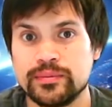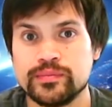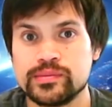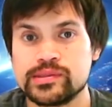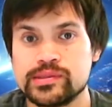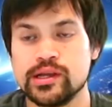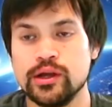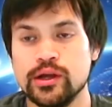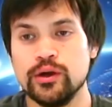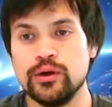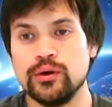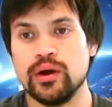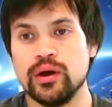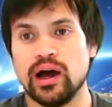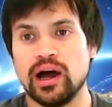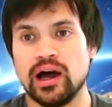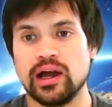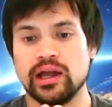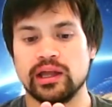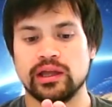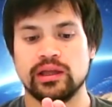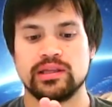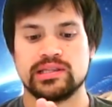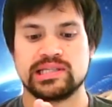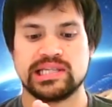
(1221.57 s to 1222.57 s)
So
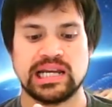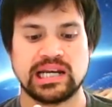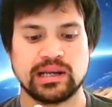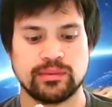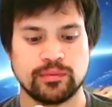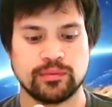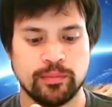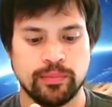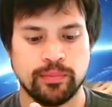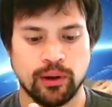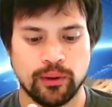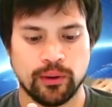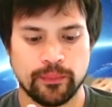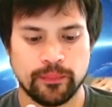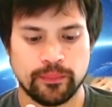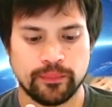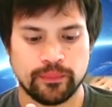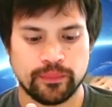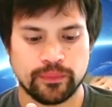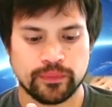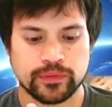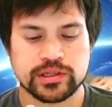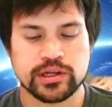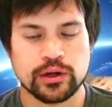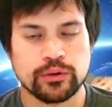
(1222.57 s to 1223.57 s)
I set up the bot.
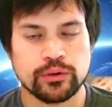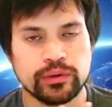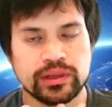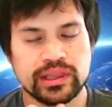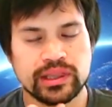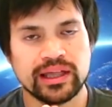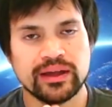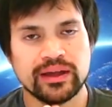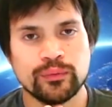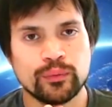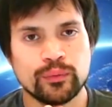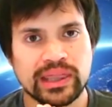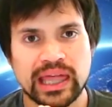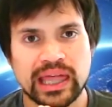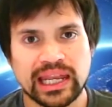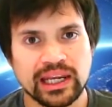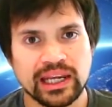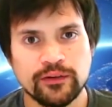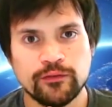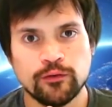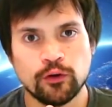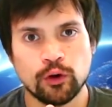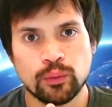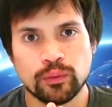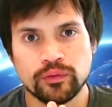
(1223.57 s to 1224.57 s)
So with any
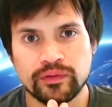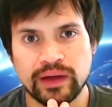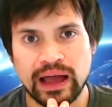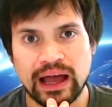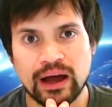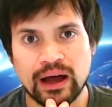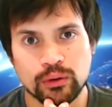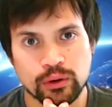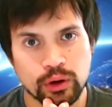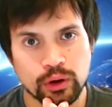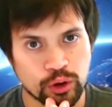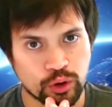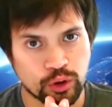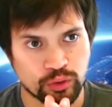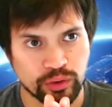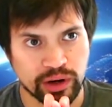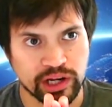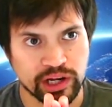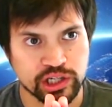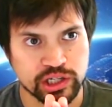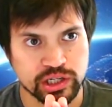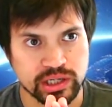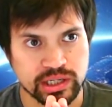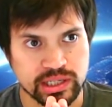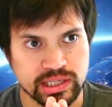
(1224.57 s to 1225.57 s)
form of algo
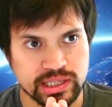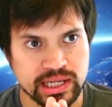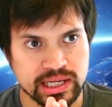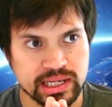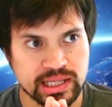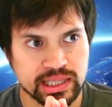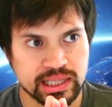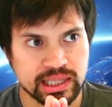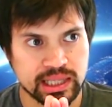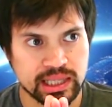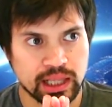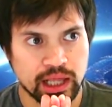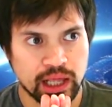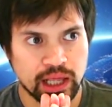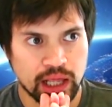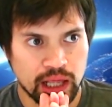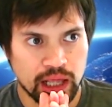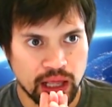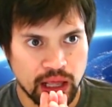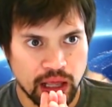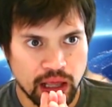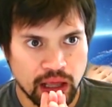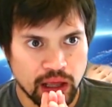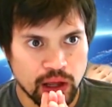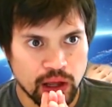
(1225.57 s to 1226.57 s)
creation, that
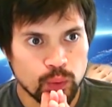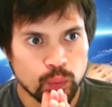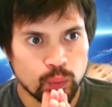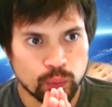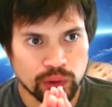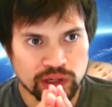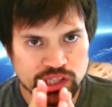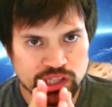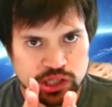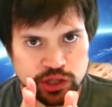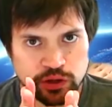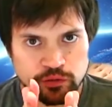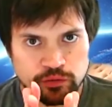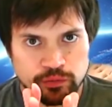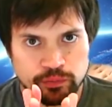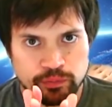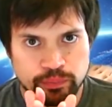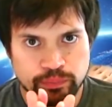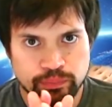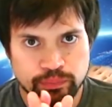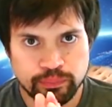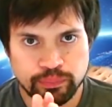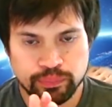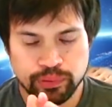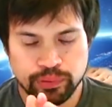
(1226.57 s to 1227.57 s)
once you've
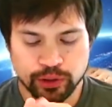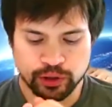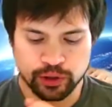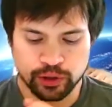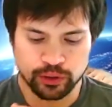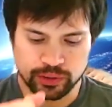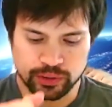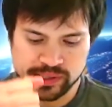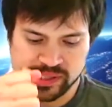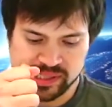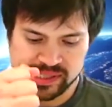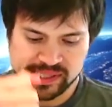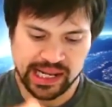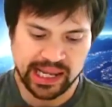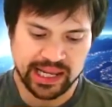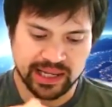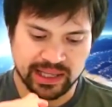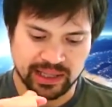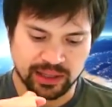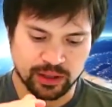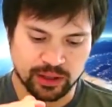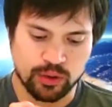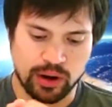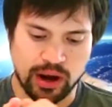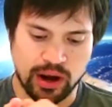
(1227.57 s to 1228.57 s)
put your stake in
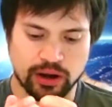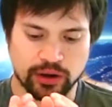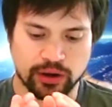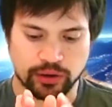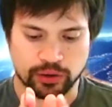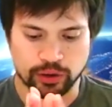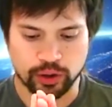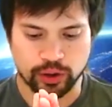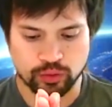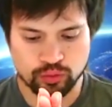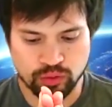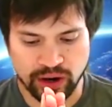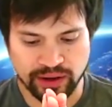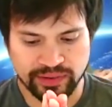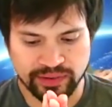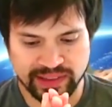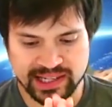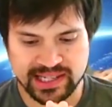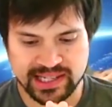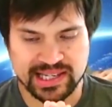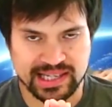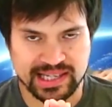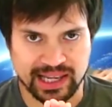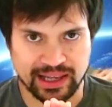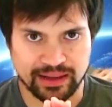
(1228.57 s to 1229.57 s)
the ground and gone right,
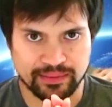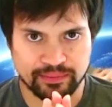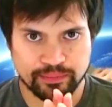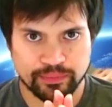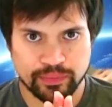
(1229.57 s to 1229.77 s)
this is it.